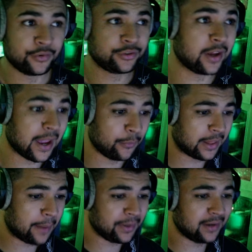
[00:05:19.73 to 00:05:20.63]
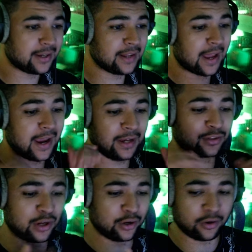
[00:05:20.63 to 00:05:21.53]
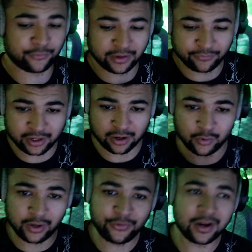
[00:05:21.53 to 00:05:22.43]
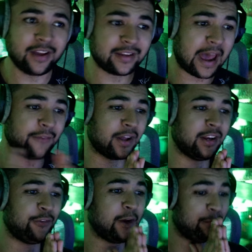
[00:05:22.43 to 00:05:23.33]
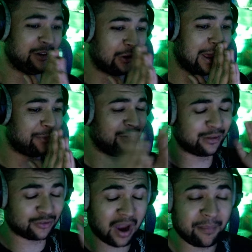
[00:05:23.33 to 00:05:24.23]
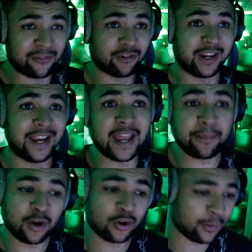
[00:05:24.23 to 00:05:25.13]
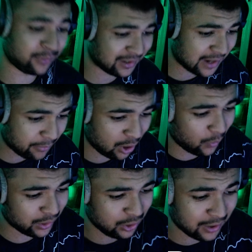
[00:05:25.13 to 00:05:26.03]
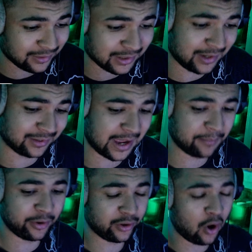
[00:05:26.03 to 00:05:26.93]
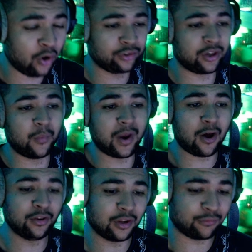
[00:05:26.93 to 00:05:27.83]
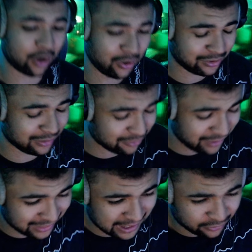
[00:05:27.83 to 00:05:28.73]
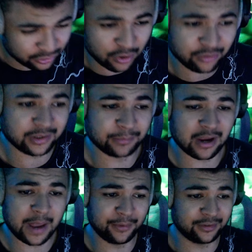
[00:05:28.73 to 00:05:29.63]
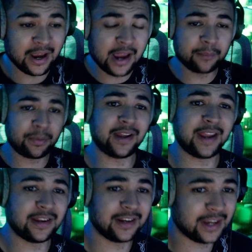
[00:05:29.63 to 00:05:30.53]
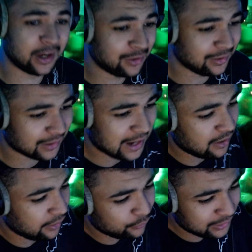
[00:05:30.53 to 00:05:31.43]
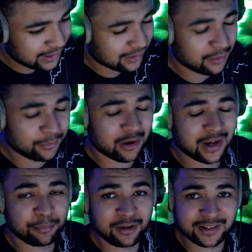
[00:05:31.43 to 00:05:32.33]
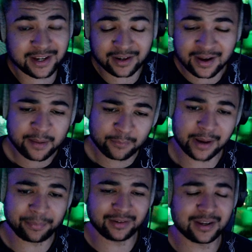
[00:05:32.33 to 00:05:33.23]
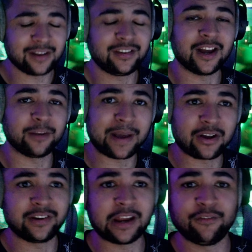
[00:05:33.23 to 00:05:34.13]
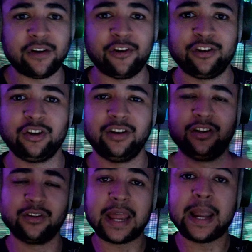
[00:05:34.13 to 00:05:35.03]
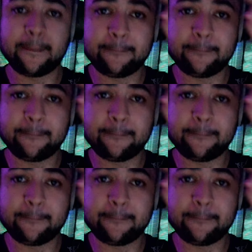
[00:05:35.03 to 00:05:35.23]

So yeah, with that being said, that is going to do it for the video. If you guys have liked this video, please hit like button, subscribe if you haven't already. Let me know in the comment section down below what you guys think of this game mode. Also, we're on the road to 3,200 subscribers by the end of the year on this account. If we can get that done, it'd be greatly appreciated. With that being said, I'll see you guys back on the channel very, very soon. Till then,